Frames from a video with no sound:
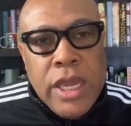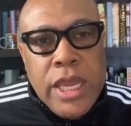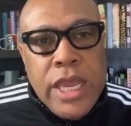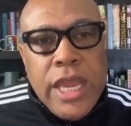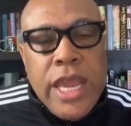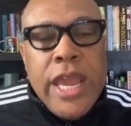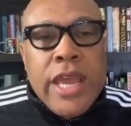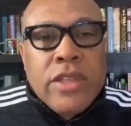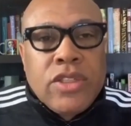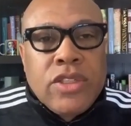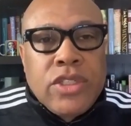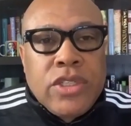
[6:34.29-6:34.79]

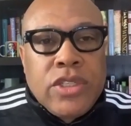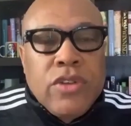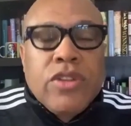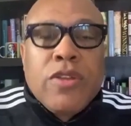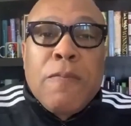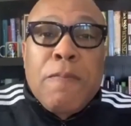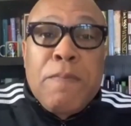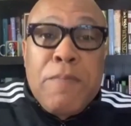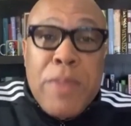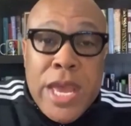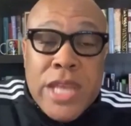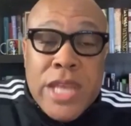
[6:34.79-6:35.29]
into the
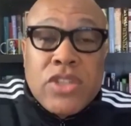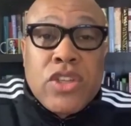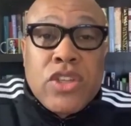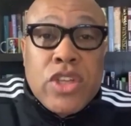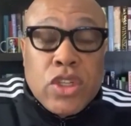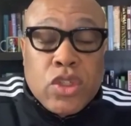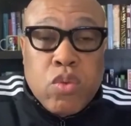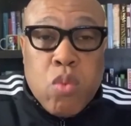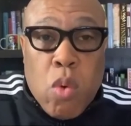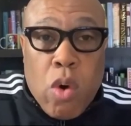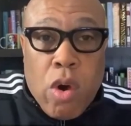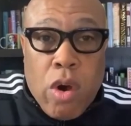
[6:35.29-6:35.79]

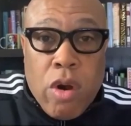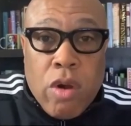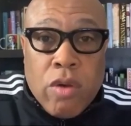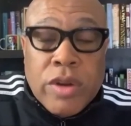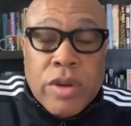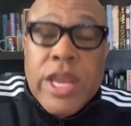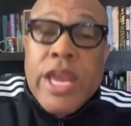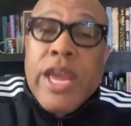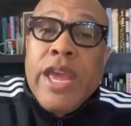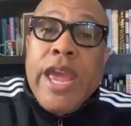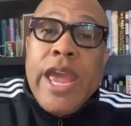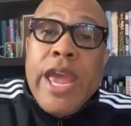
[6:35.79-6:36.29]
business world
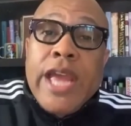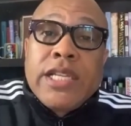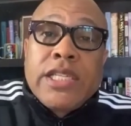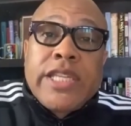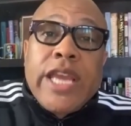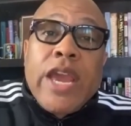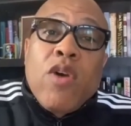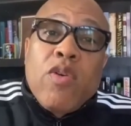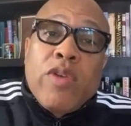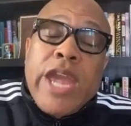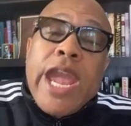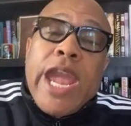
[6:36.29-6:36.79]
and say,
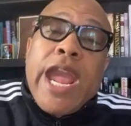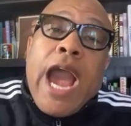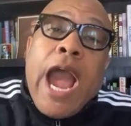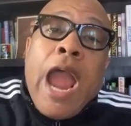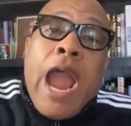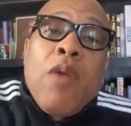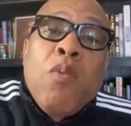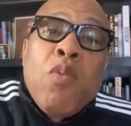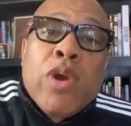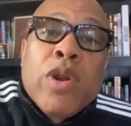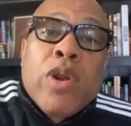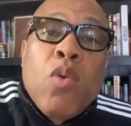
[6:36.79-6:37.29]
okay,
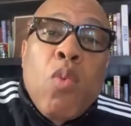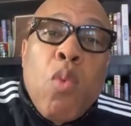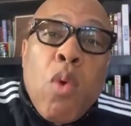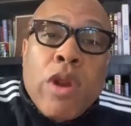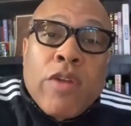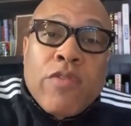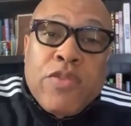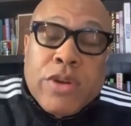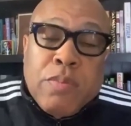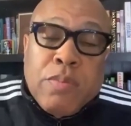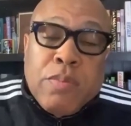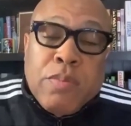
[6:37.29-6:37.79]
I want to
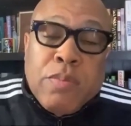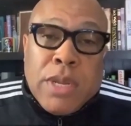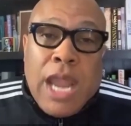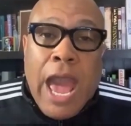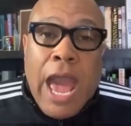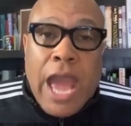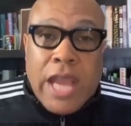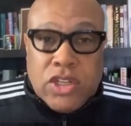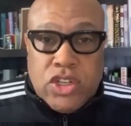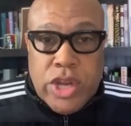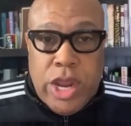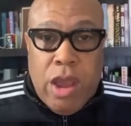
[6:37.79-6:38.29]
work for the
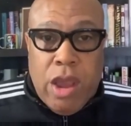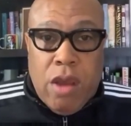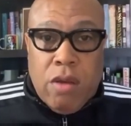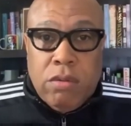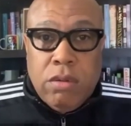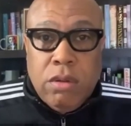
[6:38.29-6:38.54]
Bellagio.